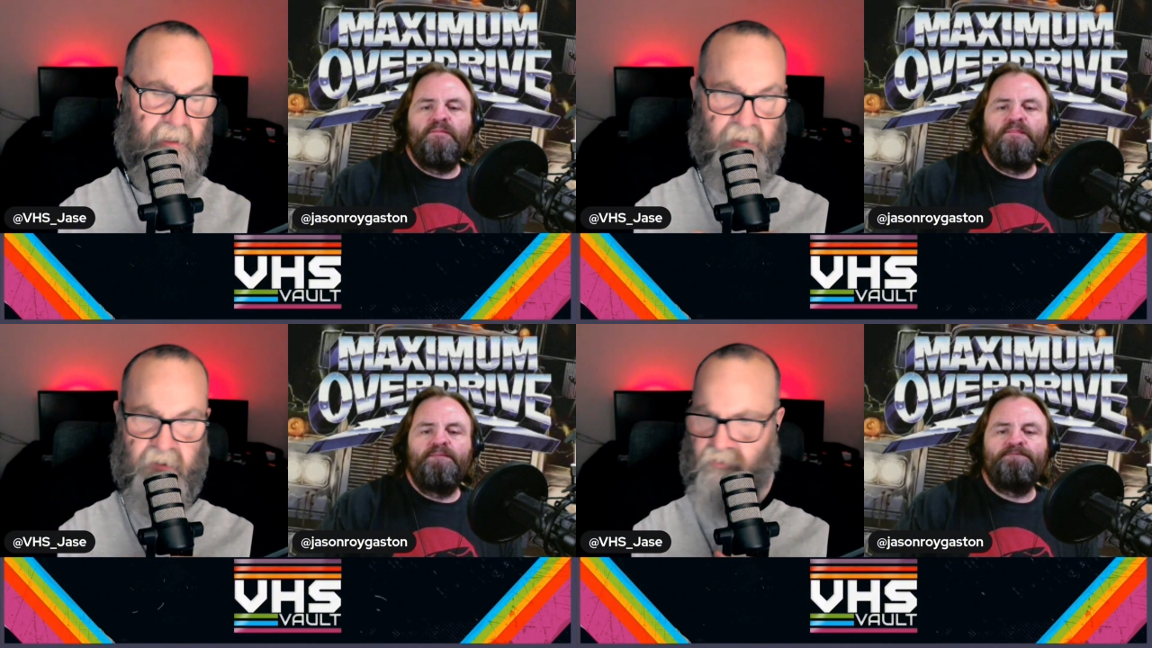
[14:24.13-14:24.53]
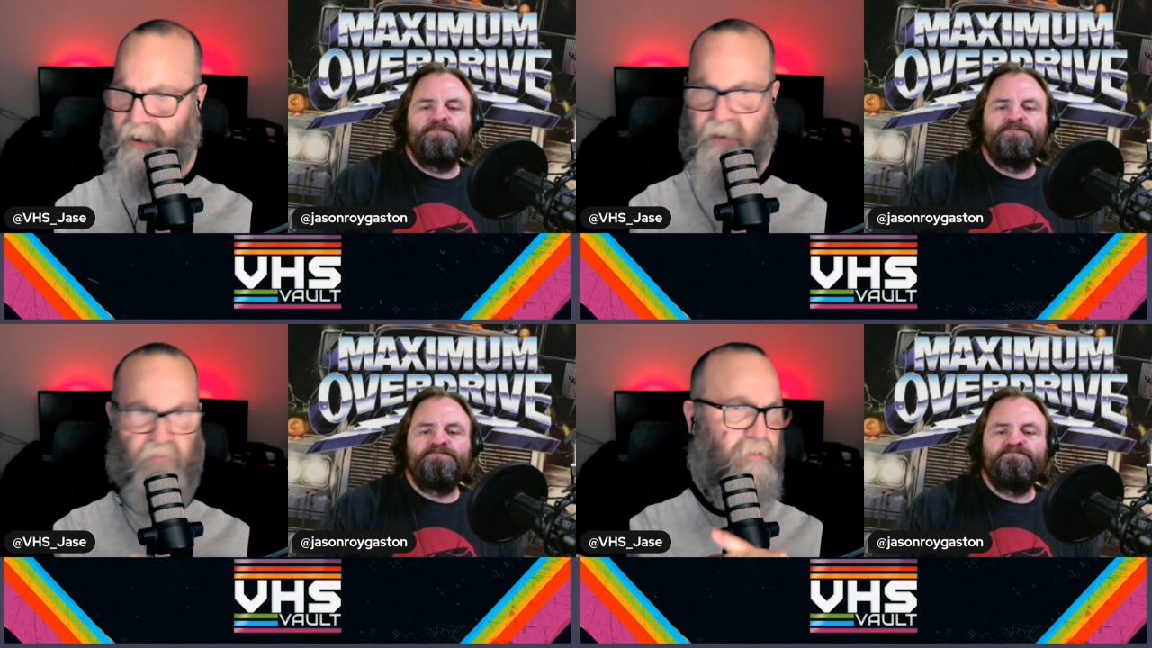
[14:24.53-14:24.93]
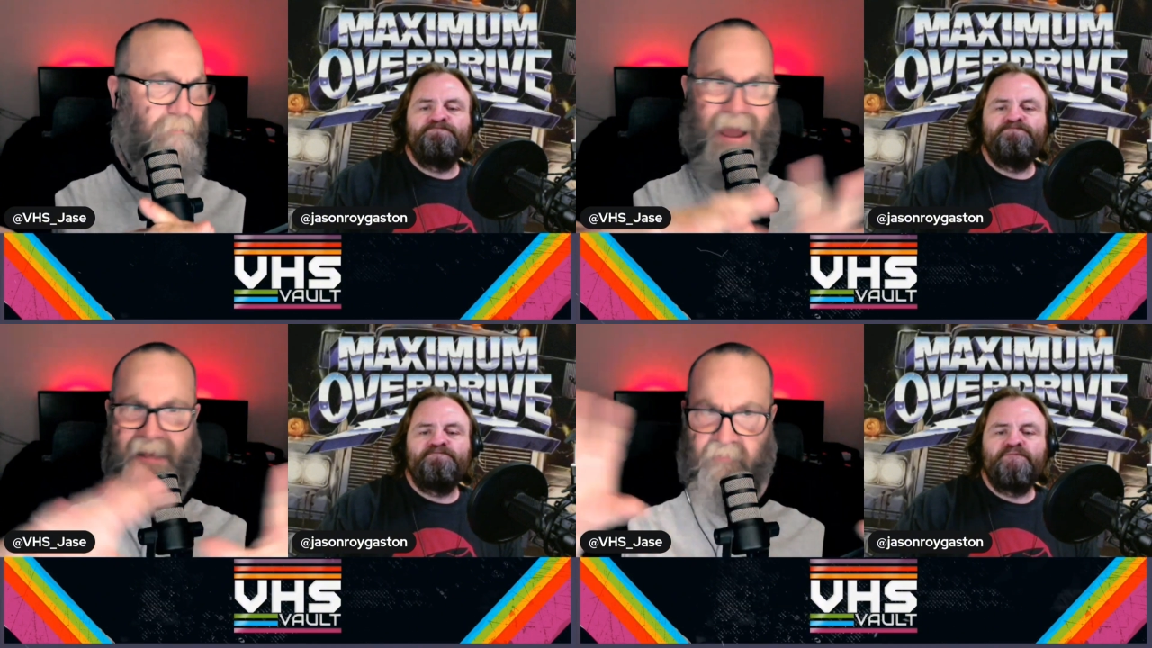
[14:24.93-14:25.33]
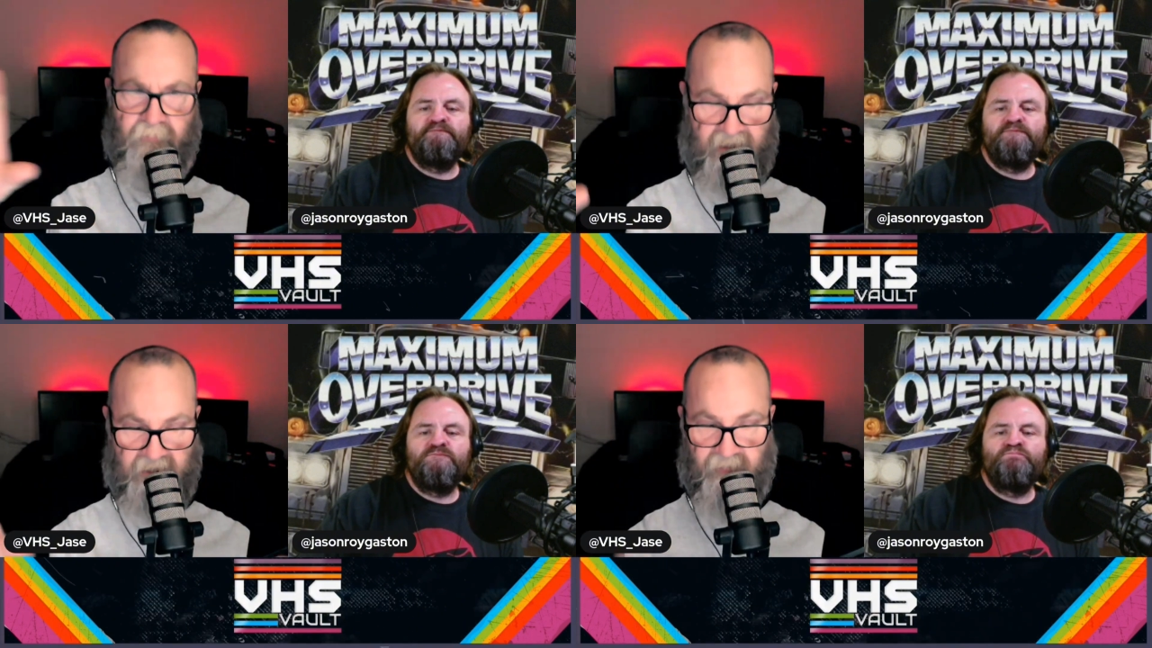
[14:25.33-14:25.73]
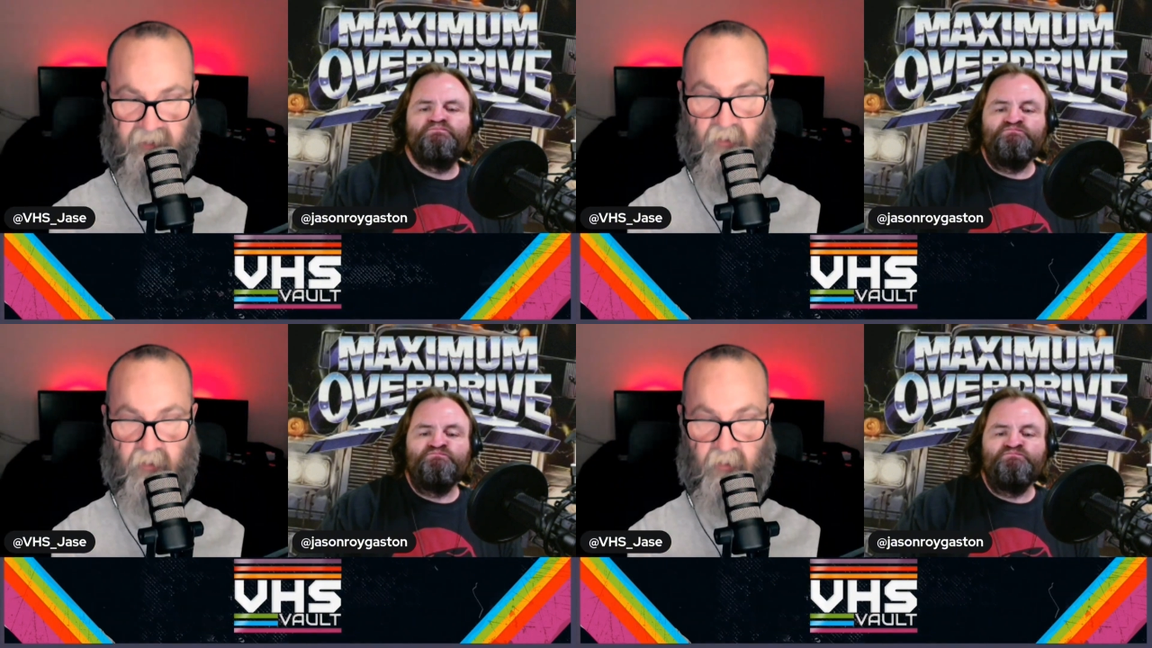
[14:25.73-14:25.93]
Speaker 1: In Australia, it was a massive, massive deal.